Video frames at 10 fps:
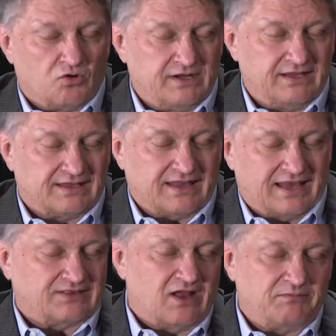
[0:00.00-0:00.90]
Cory
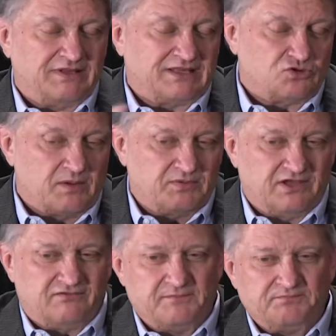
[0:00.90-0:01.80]
has not been
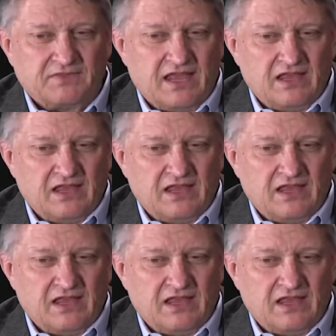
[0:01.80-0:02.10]
Trump enough